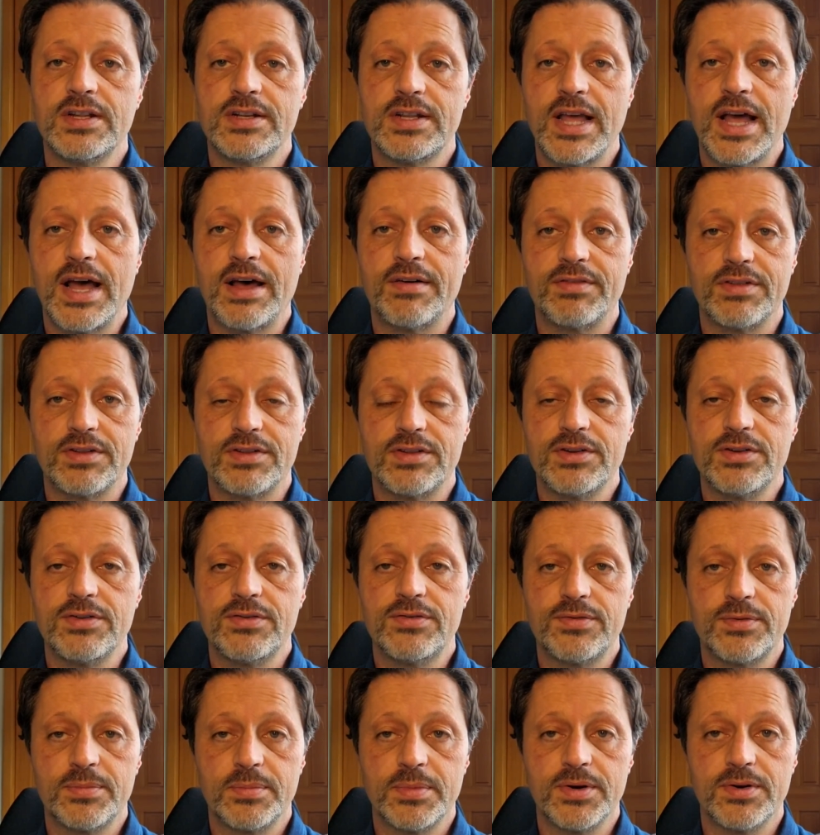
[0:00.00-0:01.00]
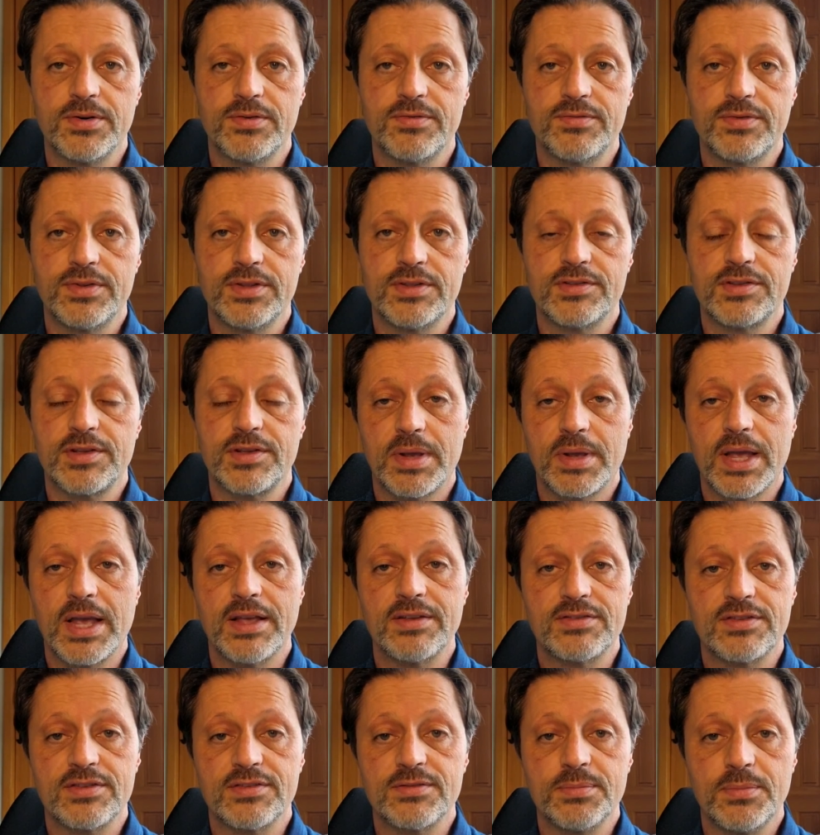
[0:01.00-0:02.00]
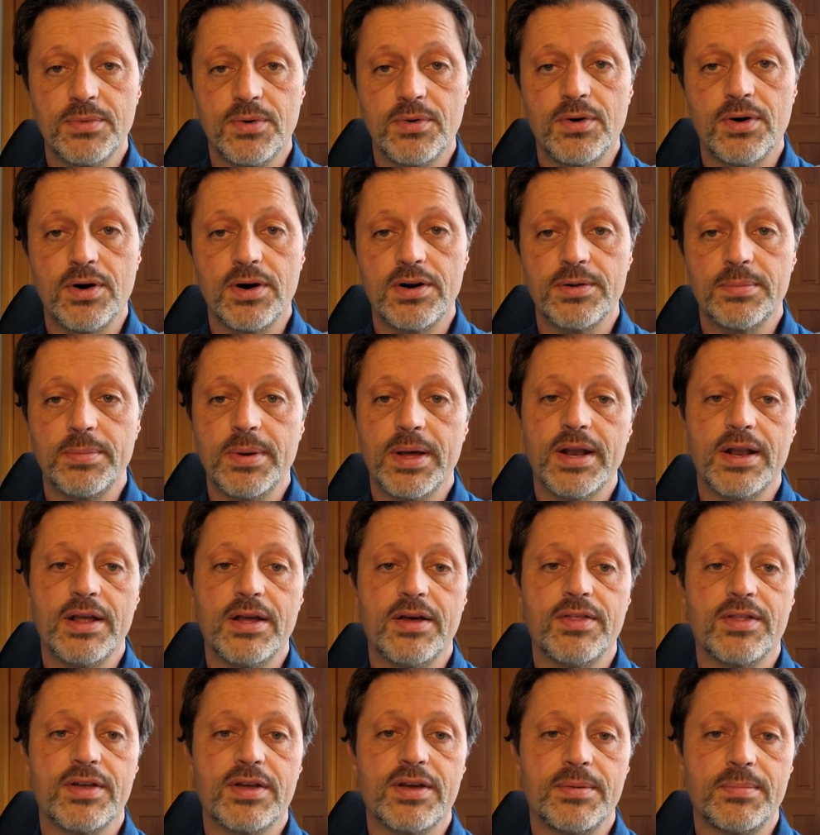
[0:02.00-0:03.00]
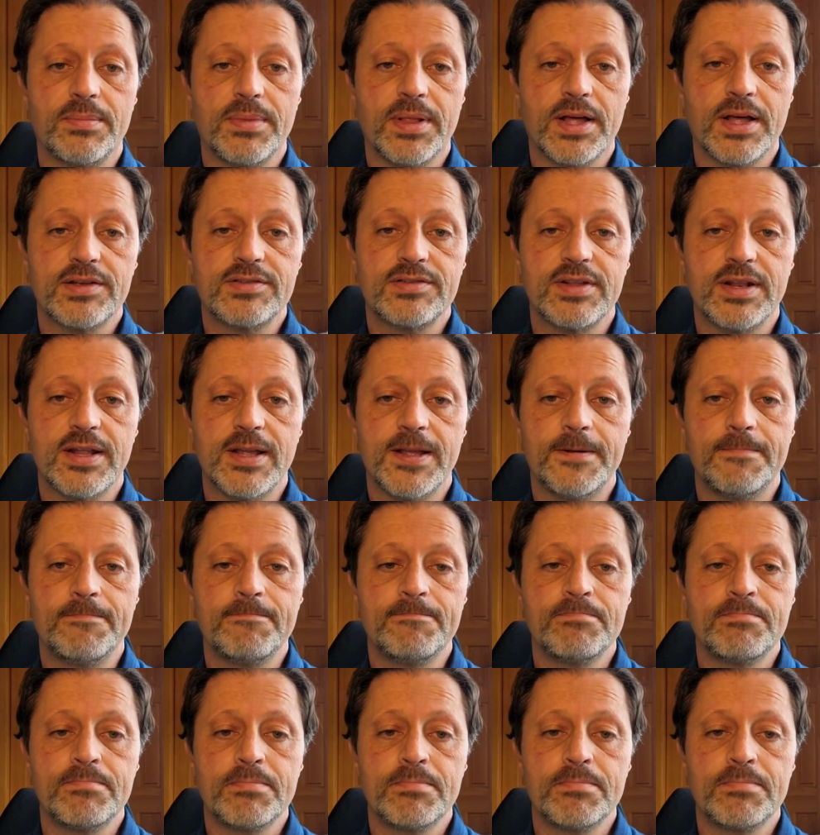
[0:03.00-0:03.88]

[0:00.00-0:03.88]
to have the tooth removed, in cases more, depending on the complexity.